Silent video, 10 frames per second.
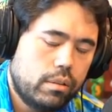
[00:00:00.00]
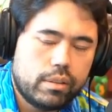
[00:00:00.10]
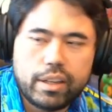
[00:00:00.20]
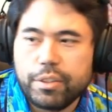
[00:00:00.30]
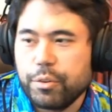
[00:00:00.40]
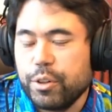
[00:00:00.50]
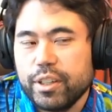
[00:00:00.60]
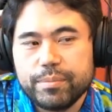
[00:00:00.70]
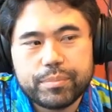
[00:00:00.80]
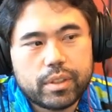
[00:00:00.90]
I threw
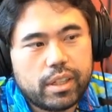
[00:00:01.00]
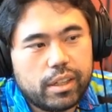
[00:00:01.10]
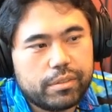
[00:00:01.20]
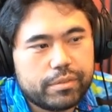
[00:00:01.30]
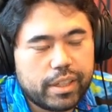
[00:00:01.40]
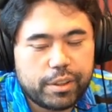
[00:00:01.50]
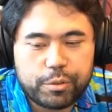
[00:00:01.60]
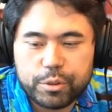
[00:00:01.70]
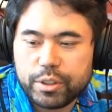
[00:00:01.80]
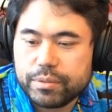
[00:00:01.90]
it. I, I
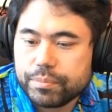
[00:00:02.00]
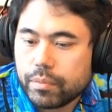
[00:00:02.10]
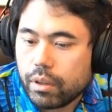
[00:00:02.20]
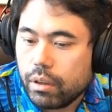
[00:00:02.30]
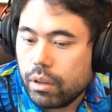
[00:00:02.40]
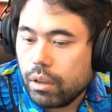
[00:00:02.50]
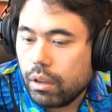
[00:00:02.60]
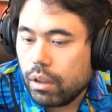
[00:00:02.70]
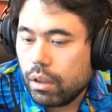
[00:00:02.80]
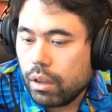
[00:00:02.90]
threw it.
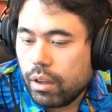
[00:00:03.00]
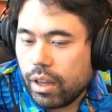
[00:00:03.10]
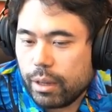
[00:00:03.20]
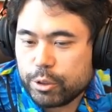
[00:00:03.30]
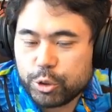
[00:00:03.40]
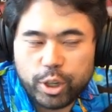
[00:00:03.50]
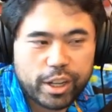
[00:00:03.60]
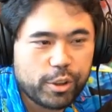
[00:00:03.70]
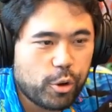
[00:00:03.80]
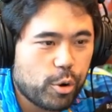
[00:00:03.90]
I was drawing
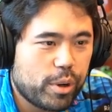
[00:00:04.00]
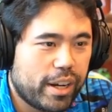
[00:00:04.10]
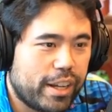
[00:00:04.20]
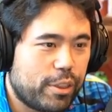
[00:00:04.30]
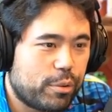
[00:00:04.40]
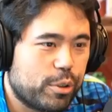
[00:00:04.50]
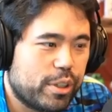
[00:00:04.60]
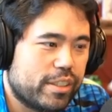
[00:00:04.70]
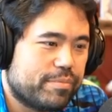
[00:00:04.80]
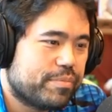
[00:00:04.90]
the whole way and I threw
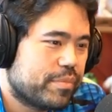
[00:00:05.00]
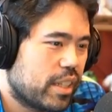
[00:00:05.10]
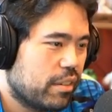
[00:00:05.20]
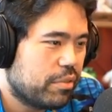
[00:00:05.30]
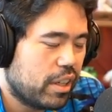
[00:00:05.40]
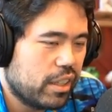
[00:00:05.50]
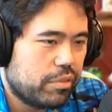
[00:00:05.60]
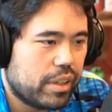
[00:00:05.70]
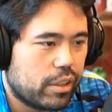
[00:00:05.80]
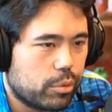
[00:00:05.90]
it. I finally
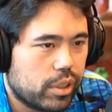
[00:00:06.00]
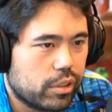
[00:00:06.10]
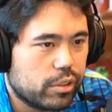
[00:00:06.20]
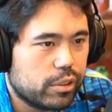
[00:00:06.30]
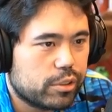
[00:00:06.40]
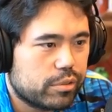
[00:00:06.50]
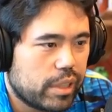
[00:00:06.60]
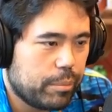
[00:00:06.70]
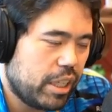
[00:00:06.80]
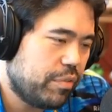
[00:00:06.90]
found a way to lose. I
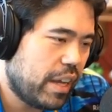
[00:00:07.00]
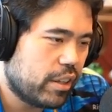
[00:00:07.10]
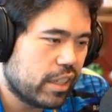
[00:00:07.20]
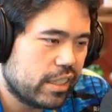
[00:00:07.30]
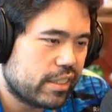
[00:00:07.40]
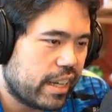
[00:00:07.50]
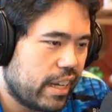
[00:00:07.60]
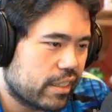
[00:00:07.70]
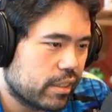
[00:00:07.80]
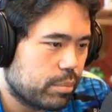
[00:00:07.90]
mean, he found a nice
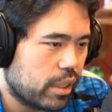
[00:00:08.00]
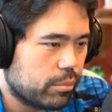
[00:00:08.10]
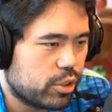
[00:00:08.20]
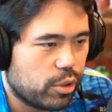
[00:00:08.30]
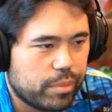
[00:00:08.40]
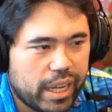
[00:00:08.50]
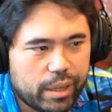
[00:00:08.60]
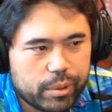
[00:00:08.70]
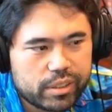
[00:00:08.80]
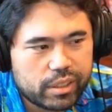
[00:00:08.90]
tactic, but I'm so mad at
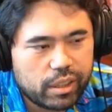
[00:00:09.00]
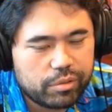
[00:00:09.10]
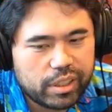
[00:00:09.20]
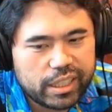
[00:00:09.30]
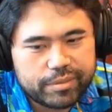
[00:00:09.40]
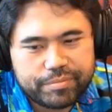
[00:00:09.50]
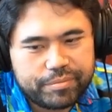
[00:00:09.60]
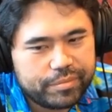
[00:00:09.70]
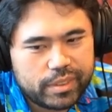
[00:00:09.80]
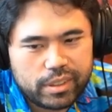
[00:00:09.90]
myself. Like,
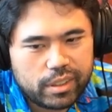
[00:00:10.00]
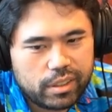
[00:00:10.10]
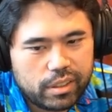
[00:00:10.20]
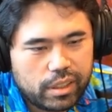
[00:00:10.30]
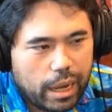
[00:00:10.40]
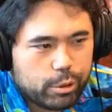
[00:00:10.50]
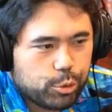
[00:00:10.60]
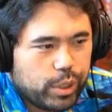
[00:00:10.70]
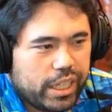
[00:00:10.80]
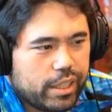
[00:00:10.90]
I was
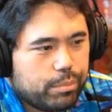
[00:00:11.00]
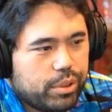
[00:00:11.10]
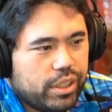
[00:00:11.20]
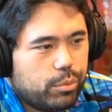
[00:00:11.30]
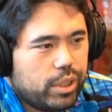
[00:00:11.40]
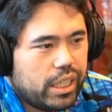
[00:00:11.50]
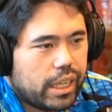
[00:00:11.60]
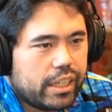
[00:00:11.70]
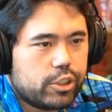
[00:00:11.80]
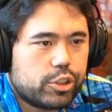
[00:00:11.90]
winning, completely winning.
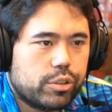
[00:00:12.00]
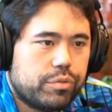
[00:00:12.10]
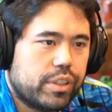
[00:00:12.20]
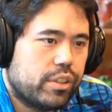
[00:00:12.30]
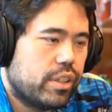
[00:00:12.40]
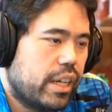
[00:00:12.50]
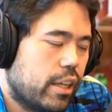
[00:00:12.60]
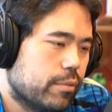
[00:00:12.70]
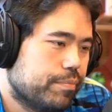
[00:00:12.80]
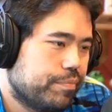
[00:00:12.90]
I just couldn't figure it
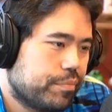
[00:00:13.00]
out.